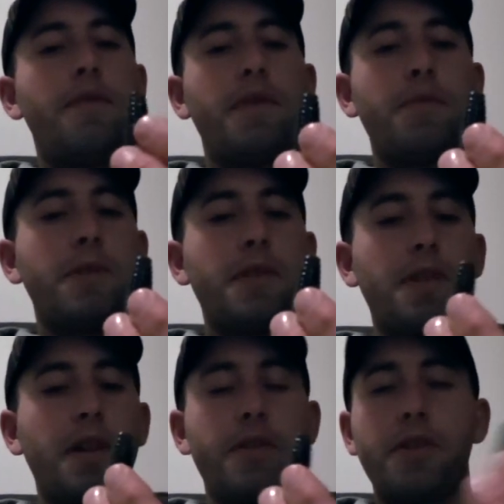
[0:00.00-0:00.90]
For some reason,
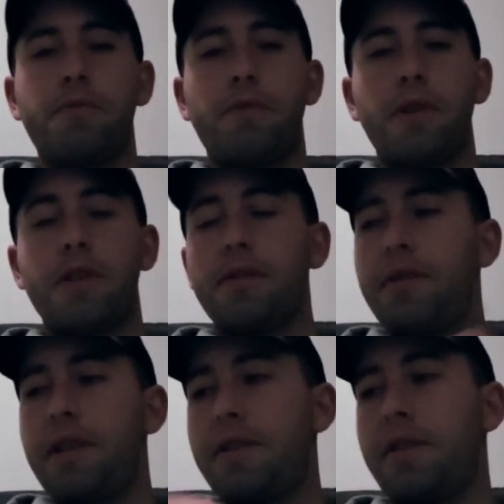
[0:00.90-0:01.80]
this color just works.
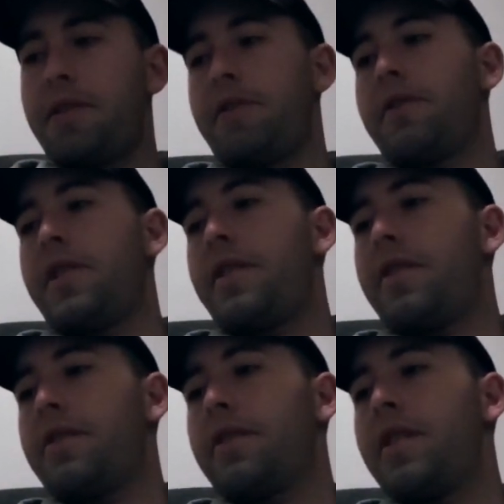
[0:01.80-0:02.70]
It's a great
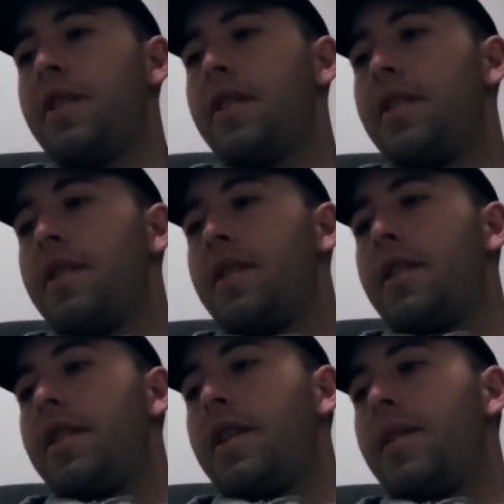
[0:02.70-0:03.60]

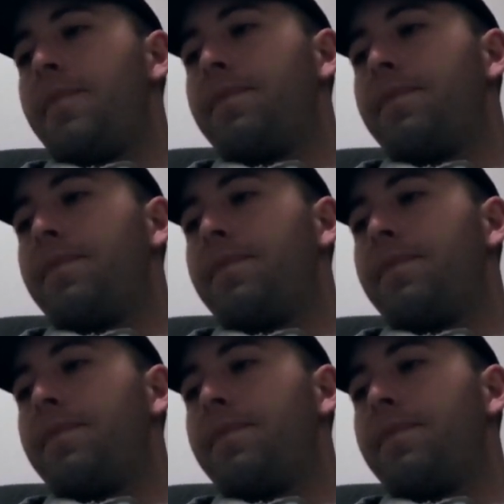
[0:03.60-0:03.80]
color.